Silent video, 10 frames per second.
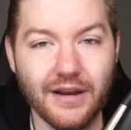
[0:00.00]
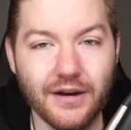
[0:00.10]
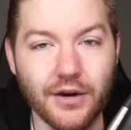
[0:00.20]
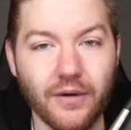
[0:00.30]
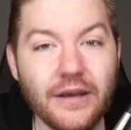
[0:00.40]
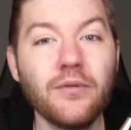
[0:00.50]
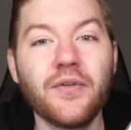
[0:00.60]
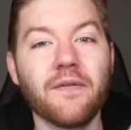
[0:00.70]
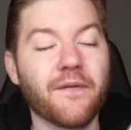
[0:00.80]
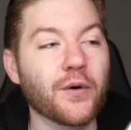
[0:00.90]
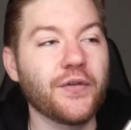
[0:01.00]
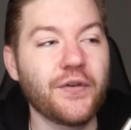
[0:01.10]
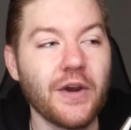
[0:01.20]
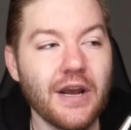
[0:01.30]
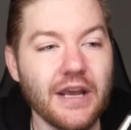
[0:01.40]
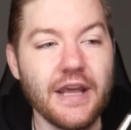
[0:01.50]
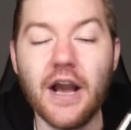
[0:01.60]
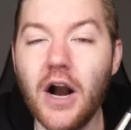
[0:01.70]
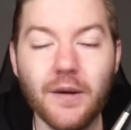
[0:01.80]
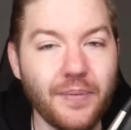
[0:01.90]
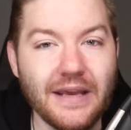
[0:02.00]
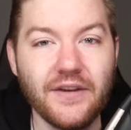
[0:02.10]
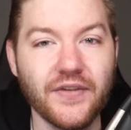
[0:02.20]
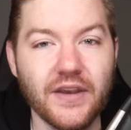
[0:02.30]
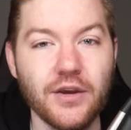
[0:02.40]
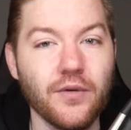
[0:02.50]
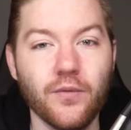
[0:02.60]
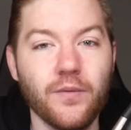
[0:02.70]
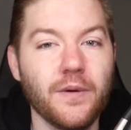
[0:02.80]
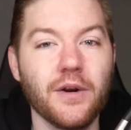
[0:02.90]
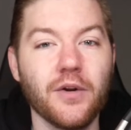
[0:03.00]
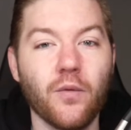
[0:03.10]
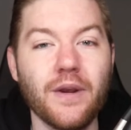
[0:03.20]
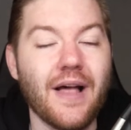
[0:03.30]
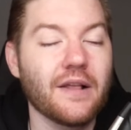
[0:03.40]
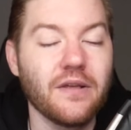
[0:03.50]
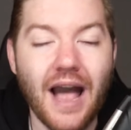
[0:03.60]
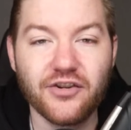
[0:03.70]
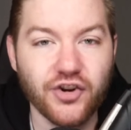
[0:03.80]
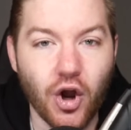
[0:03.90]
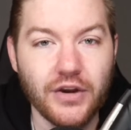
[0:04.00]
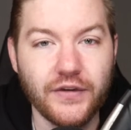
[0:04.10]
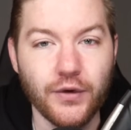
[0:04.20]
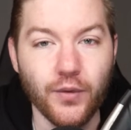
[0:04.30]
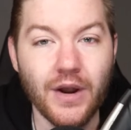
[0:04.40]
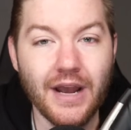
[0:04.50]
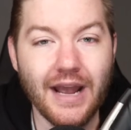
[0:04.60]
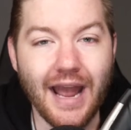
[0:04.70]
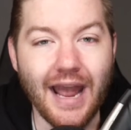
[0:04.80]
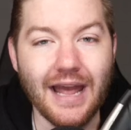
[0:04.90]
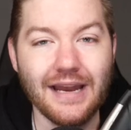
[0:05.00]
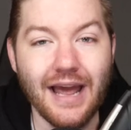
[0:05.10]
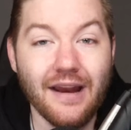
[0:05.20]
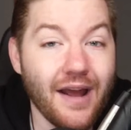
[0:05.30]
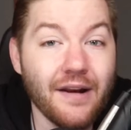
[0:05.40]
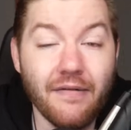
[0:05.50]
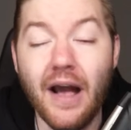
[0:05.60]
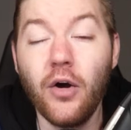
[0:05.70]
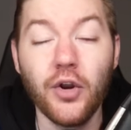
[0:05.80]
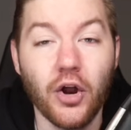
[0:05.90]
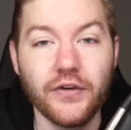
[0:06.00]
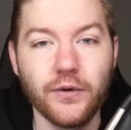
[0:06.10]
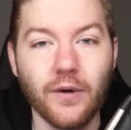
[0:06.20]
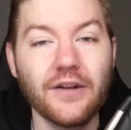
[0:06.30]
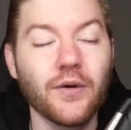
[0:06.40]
You know, he was the first young piece that you you know we like latched onto and and, and have held on to, right?